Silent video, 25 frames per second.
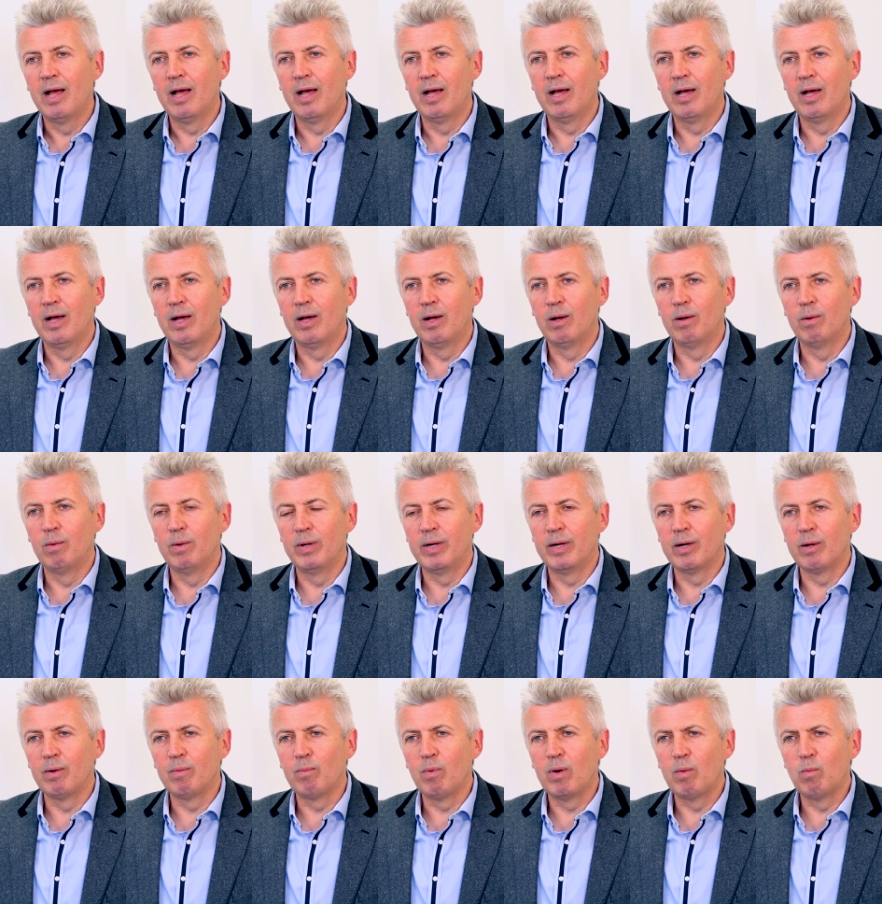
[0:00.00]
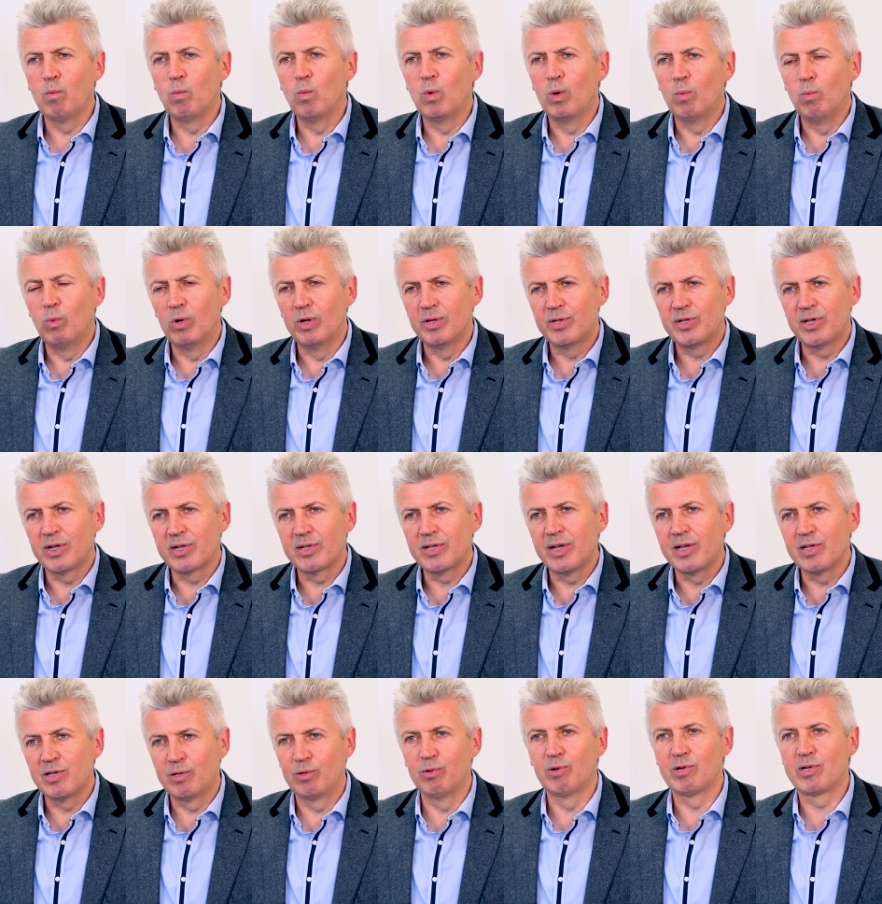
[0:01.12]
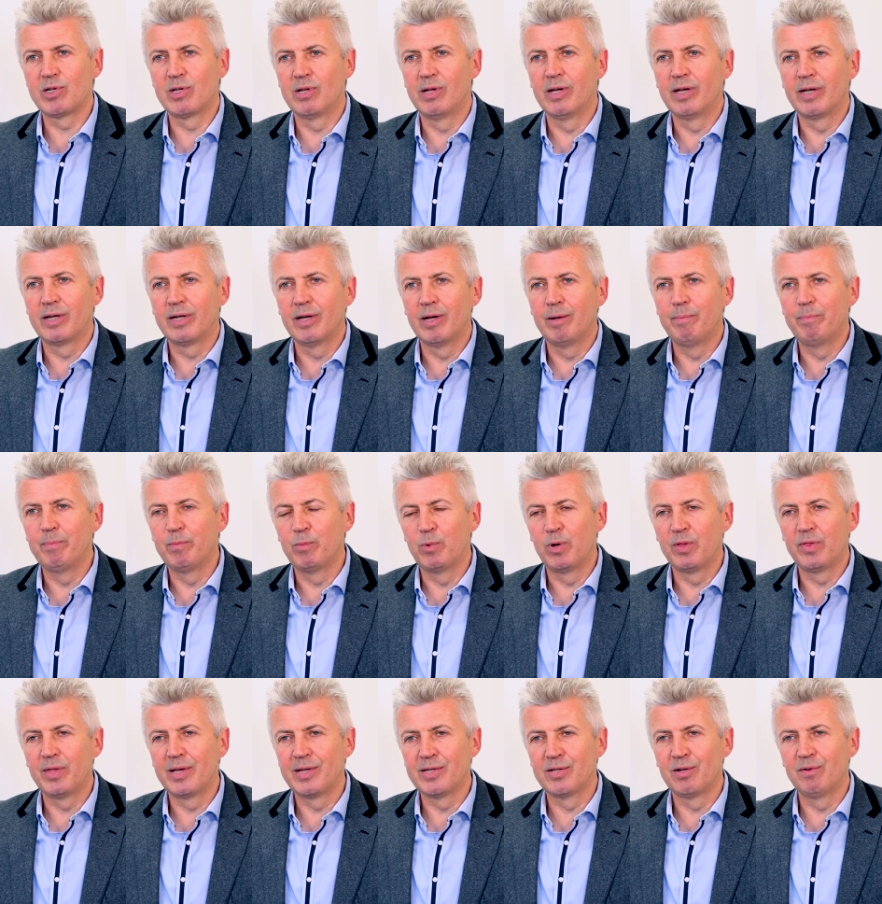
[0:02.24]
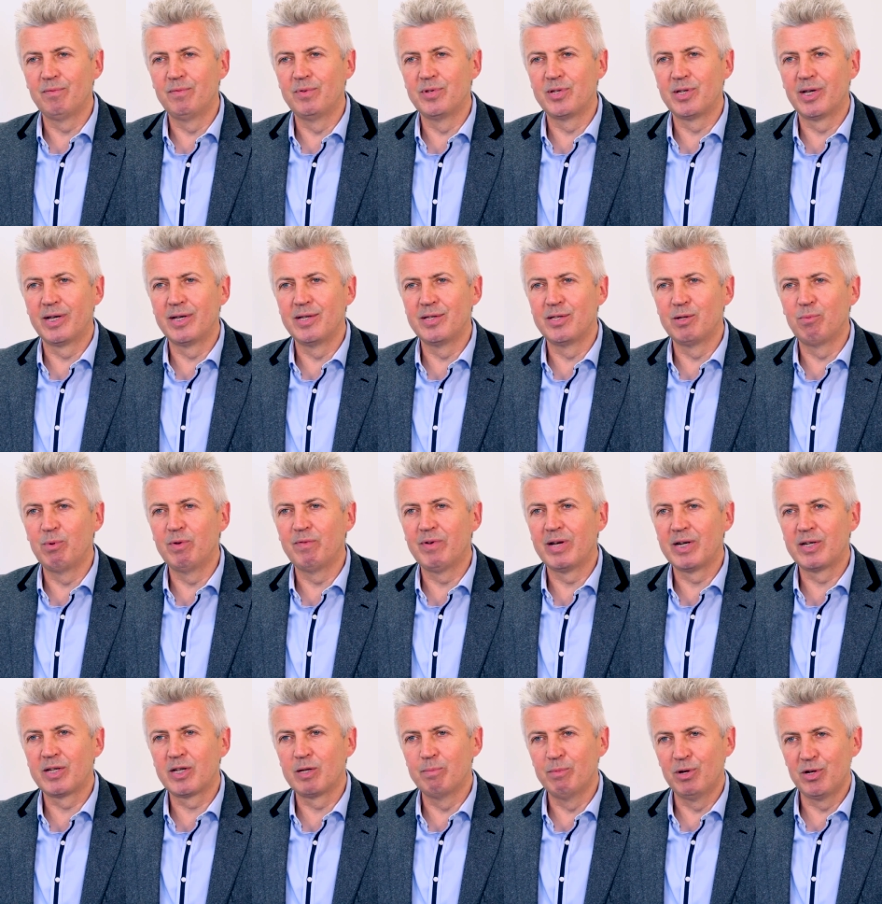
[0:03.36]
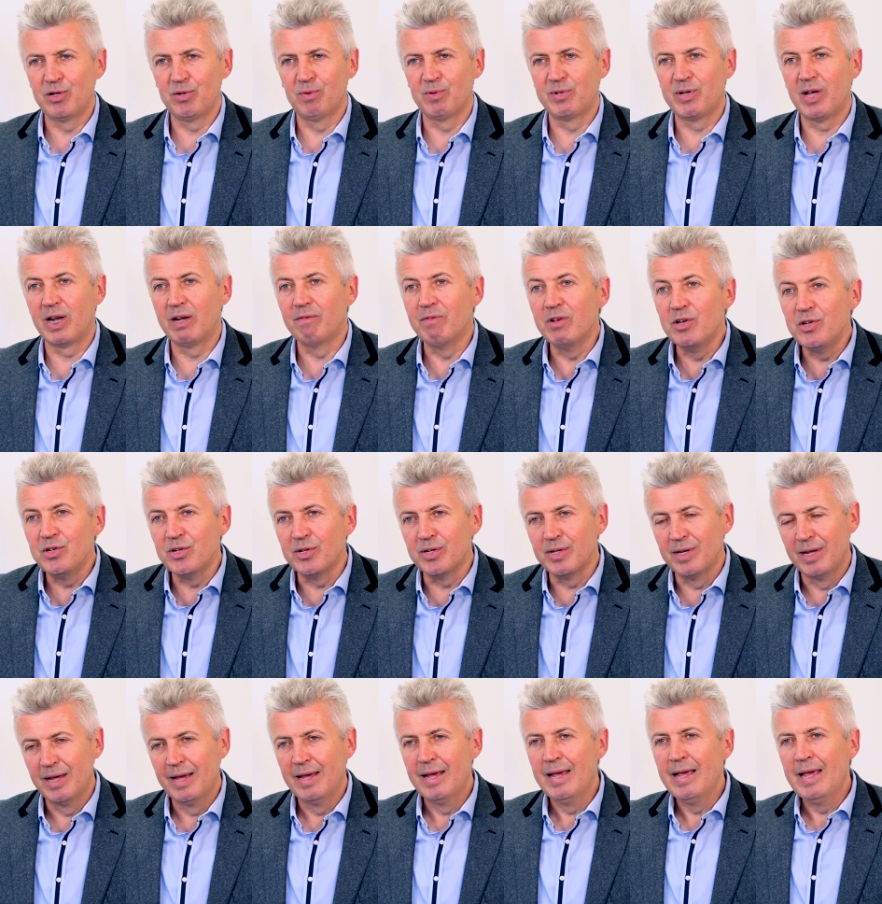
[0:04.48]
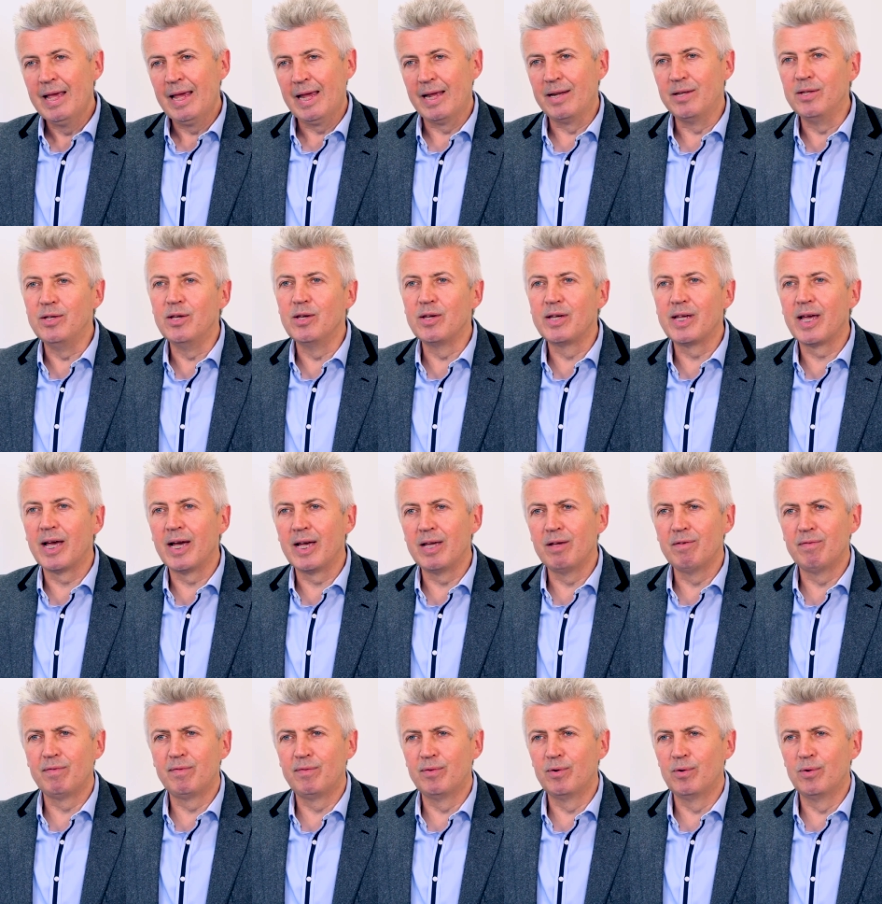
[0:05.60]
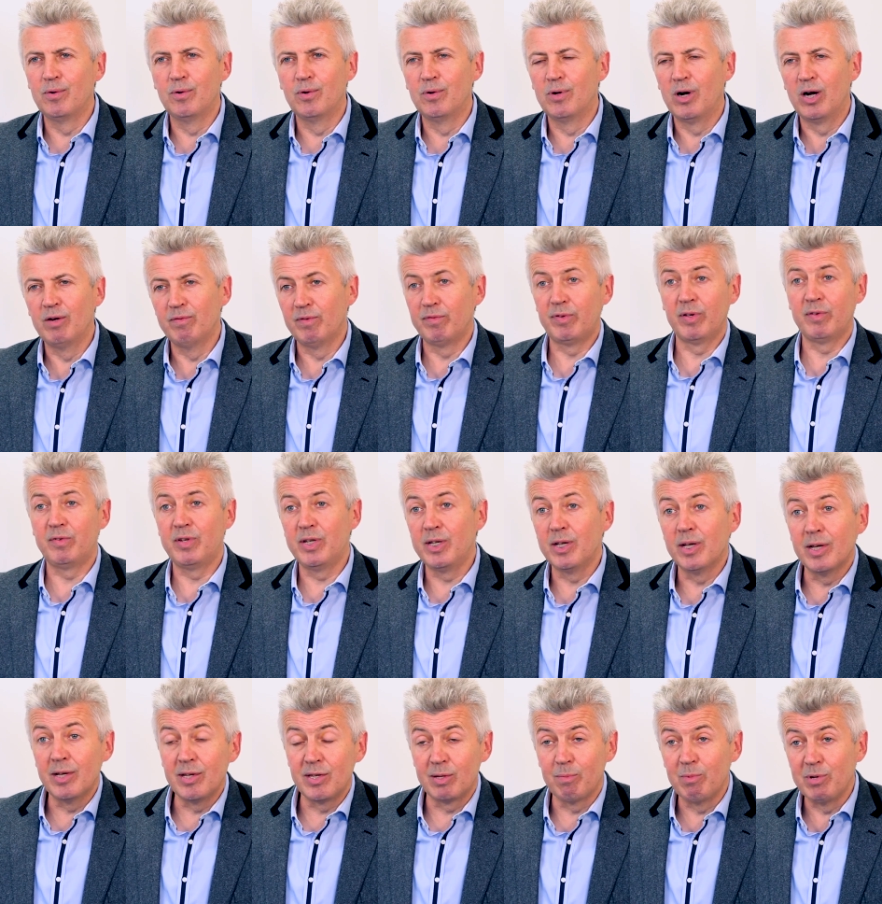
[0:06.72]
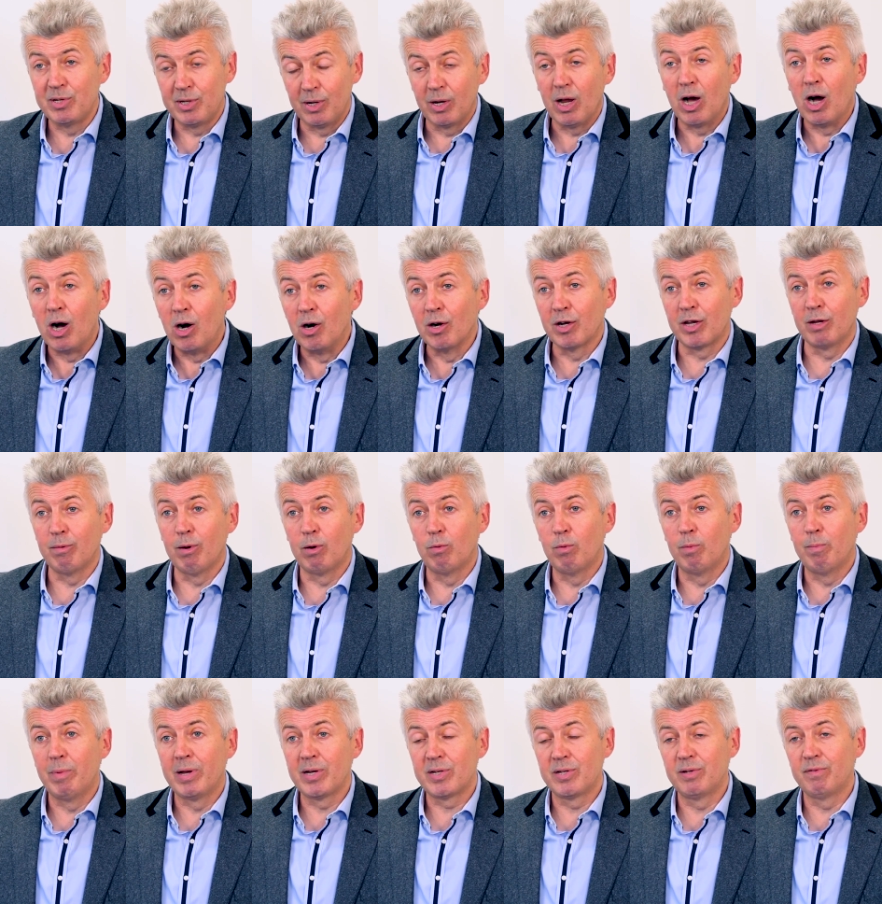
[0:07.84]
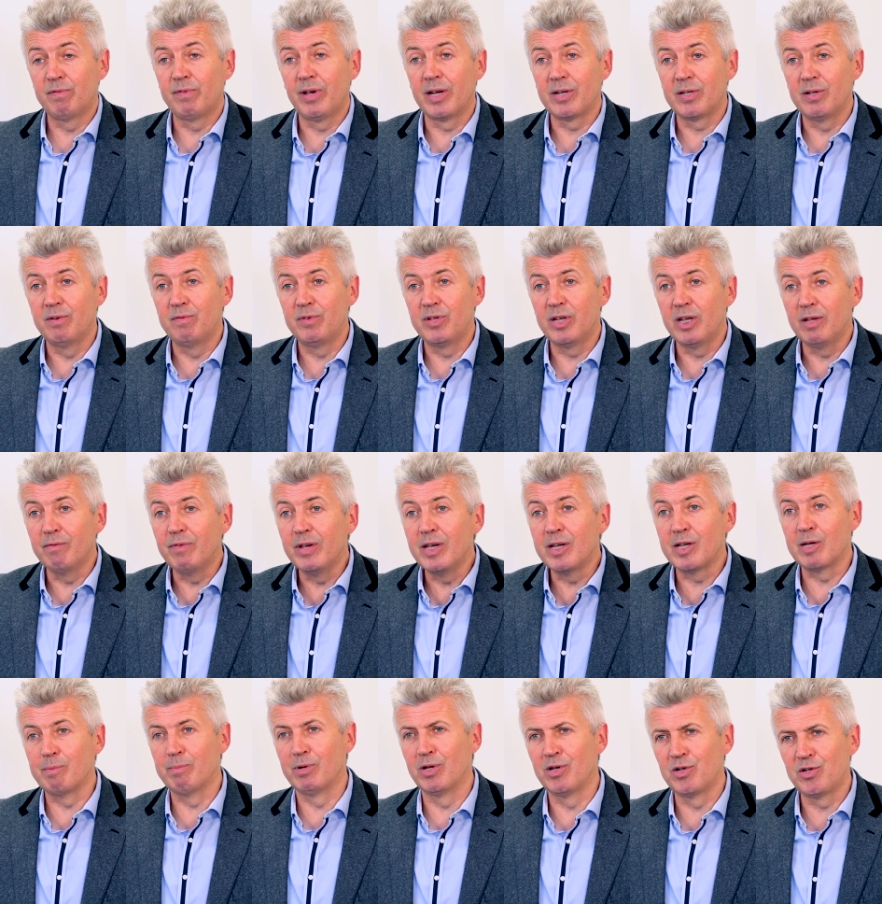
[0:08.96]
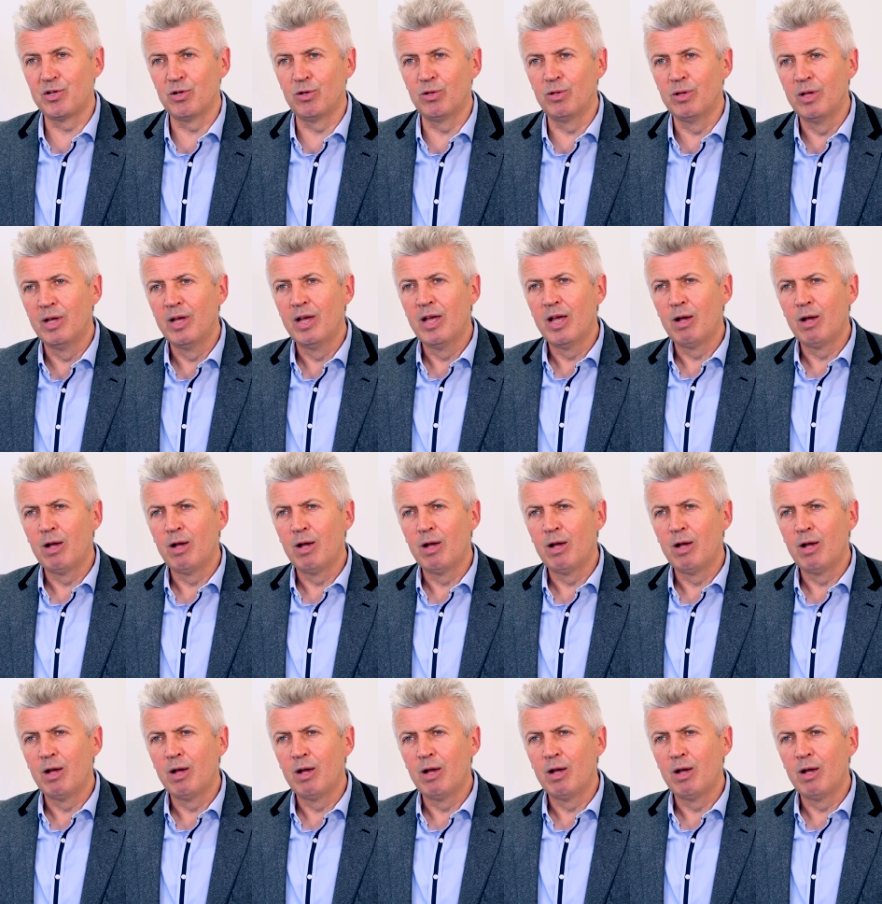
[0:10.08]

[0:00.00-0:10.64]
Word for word: uh, you know, what, what success looks like. Um, one of the things I often say is that we've had commercial television in the UK for over 50 years, and we're still arguing about what makes an effective TV commercial.